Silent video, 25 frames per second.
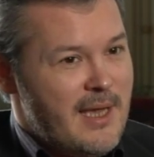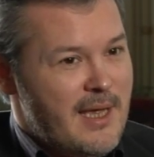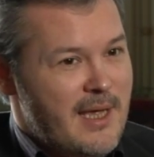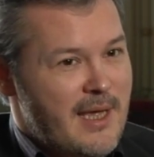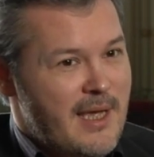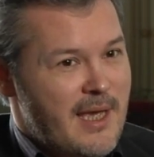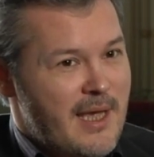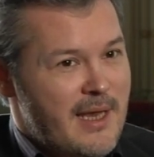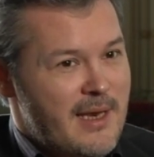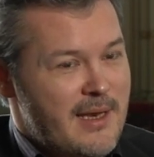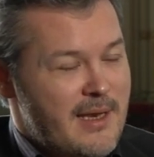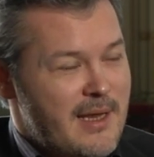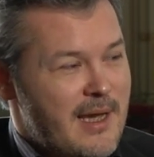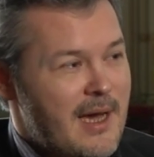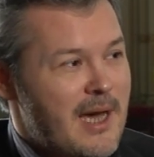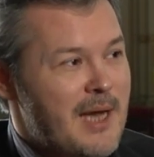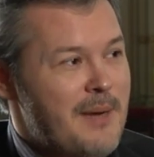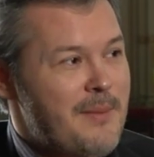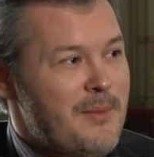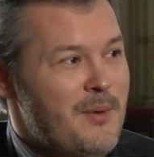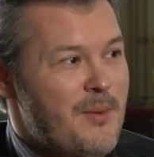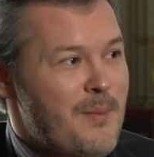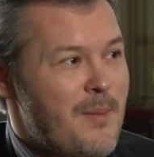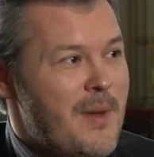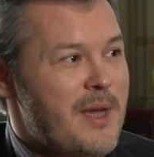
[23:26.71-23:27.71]
can
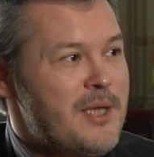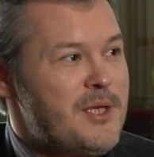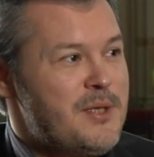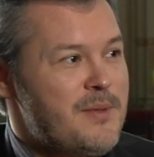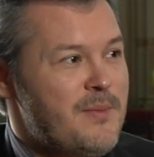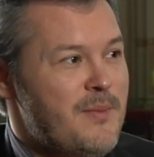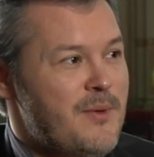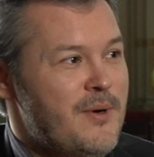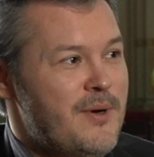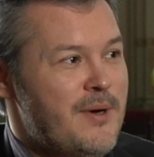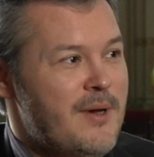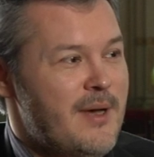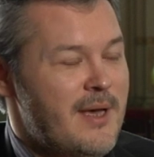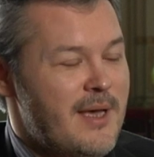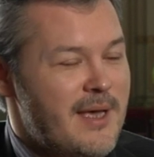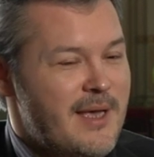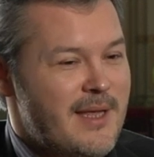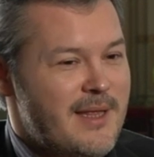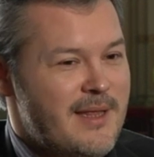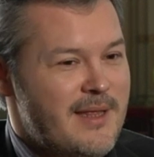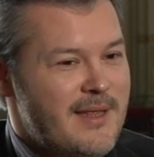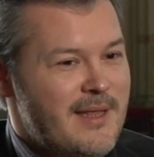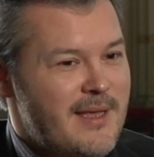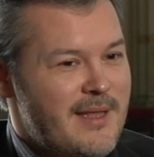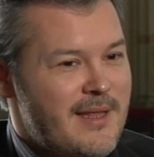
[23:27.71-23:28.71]
harm you much more
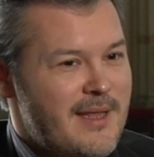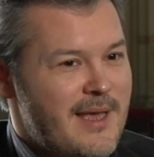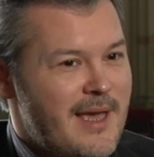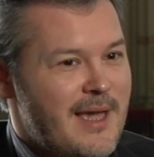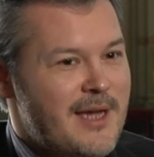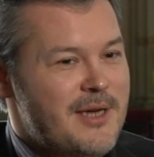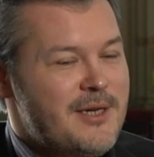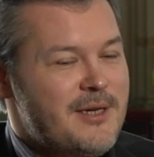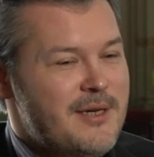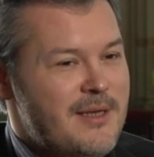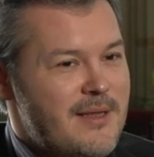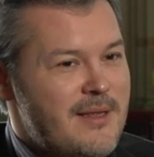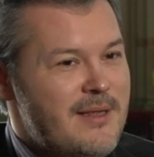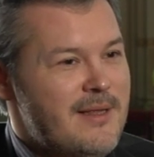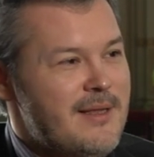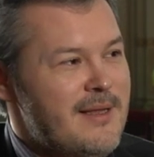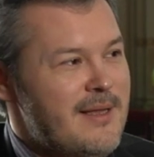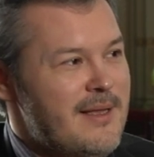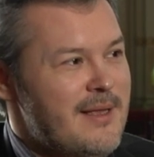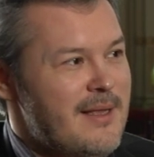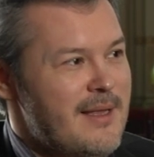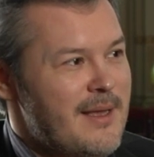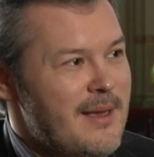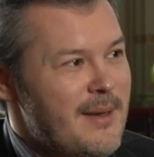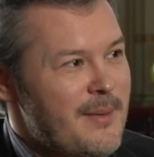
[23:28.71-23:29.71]
than actual
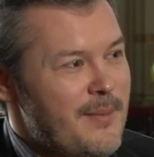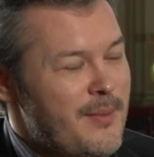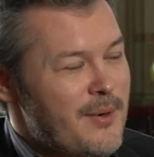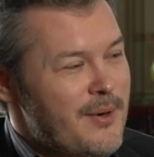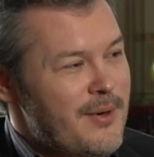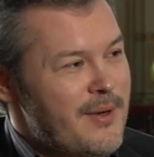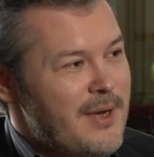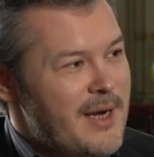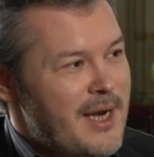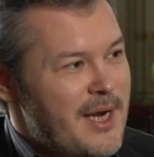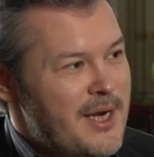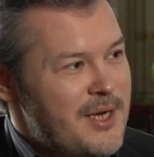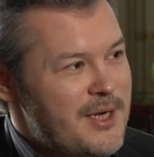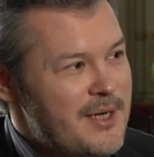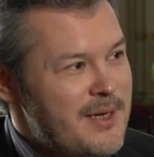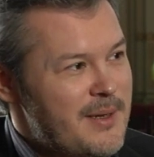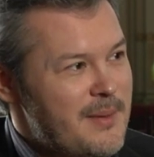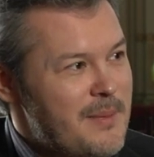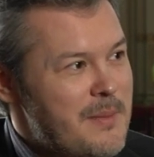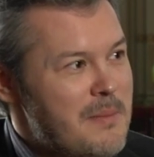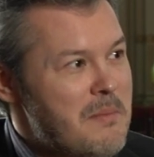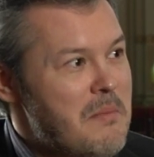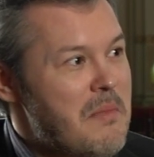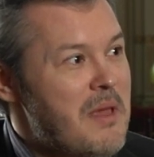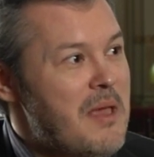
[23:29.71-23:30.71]

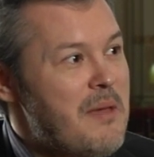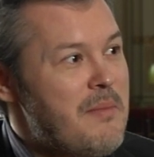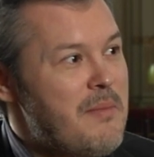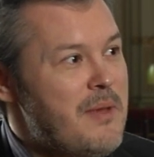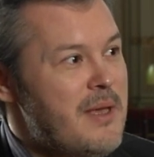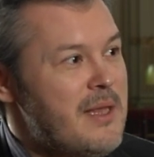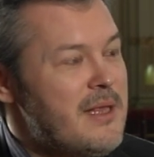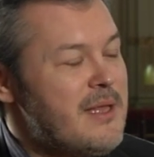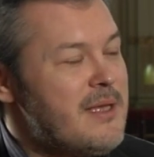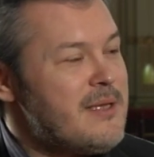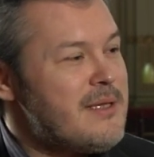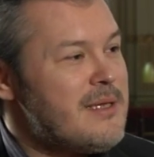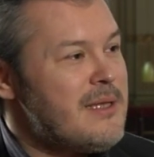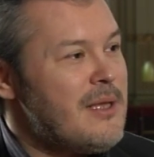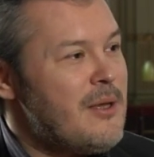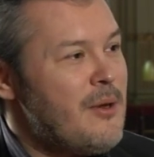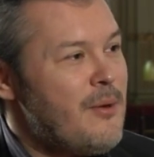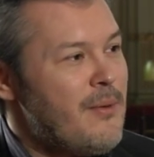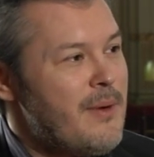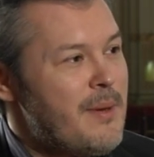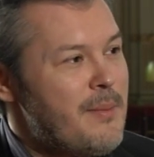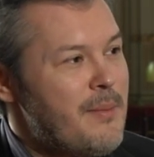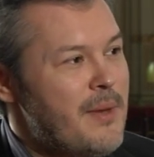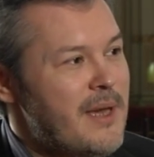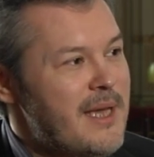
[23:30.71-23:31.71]
progression, maybe at a
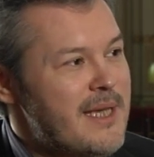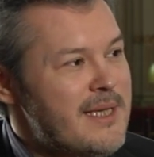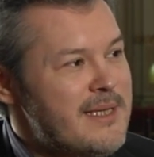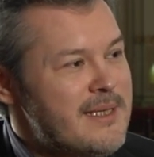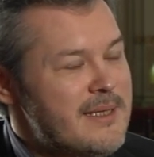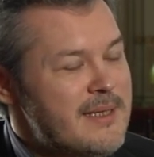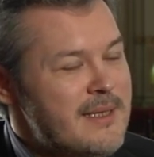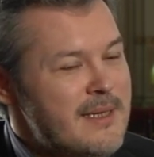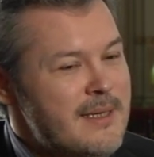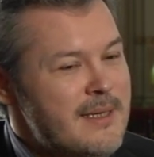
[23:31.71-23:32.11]
slower pace.